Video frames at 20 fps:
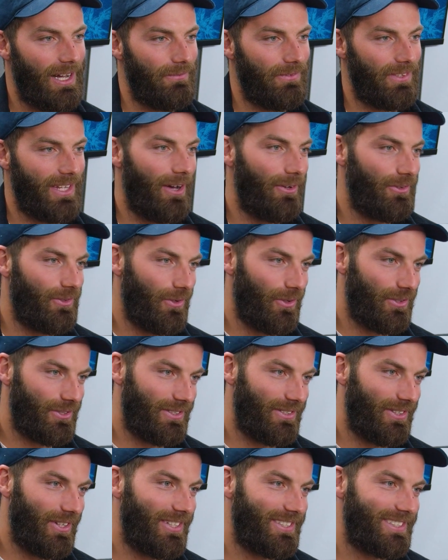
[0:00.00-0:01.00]
Cal
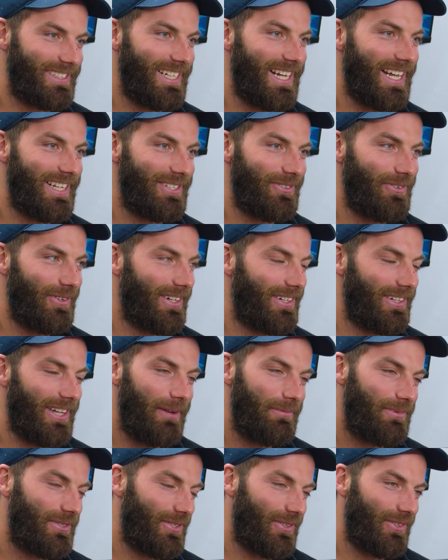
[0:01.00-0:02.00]
Dawson lost it. He had to wear a
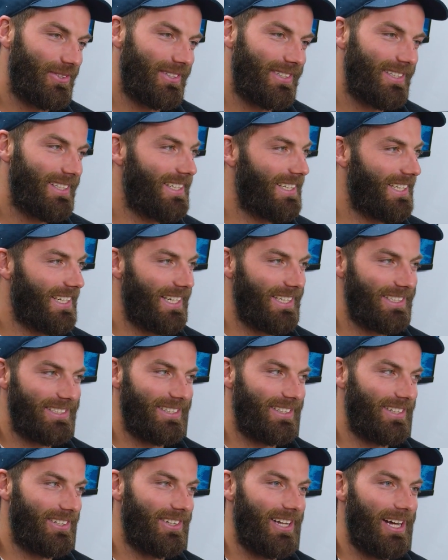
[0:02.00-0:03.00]
club suit
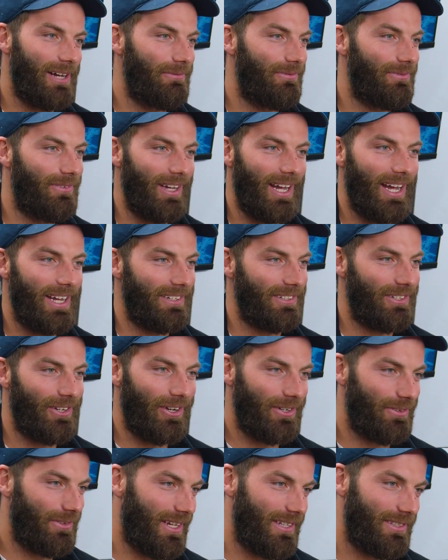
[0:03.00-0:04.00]
into the club and
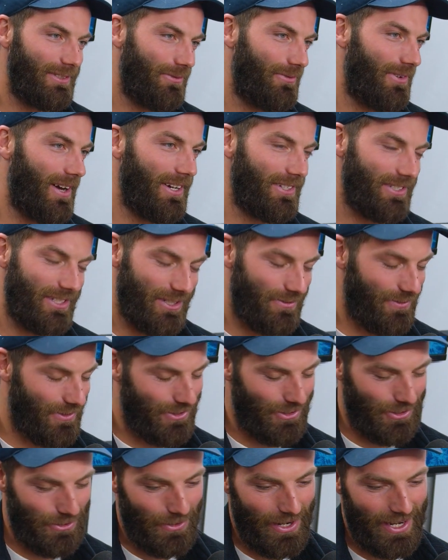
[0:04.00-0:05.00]
go to functions for
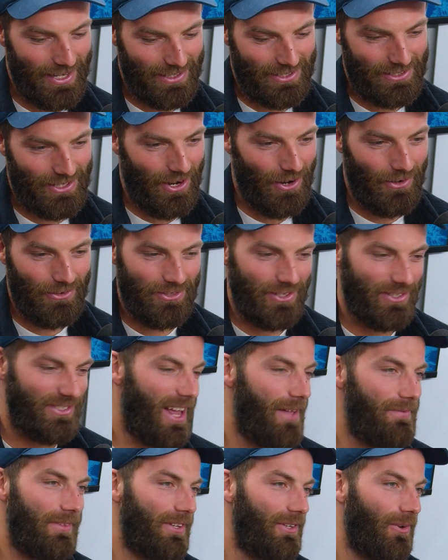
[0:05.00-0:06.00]
2 weeks. So just
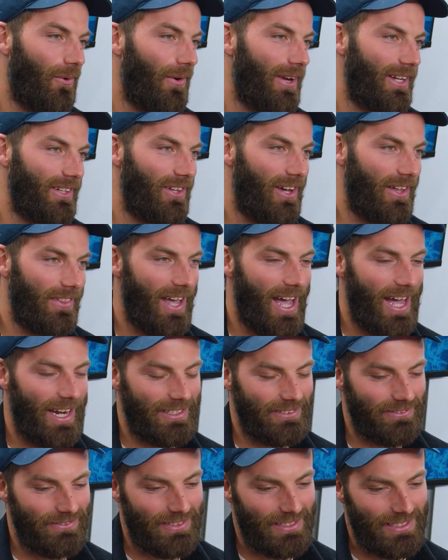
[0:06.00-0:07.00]
something annoying like that.
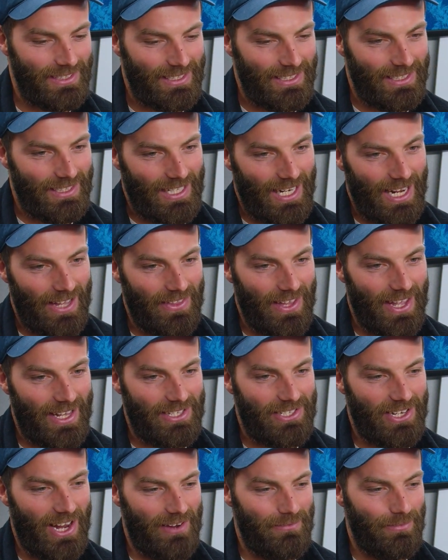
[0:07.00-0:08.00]
And the
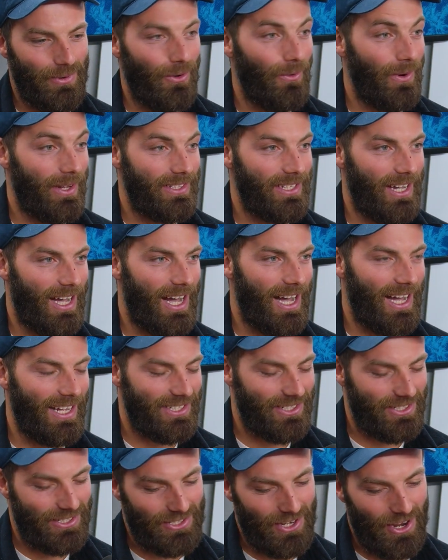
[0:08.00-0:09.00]
head shave ball went to
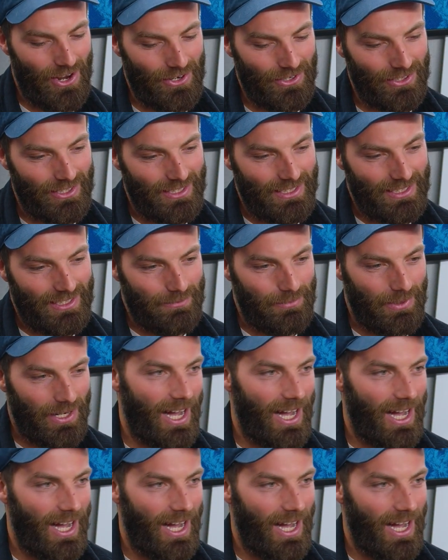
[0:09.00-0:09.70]
Arch. So, but